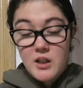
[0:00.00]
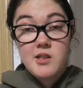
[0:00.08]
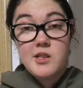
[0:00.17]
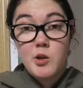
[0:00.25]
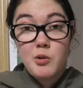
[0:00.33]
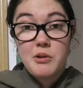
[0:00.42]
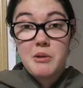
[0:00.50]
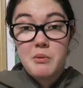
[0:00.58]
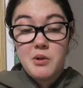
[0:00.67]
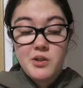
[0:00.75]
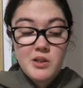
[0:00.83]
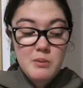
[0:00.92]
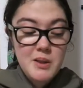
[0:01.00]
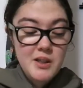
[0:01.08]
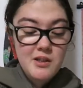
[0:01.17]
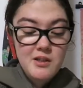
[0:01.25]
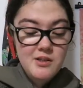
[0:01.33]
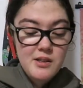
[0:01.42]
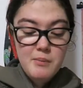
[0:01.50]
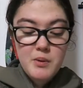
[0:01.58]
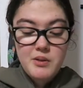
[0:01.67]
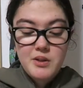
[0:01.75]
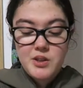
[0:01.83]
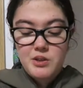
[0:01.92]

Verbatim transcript: it's totally worth it because I'm going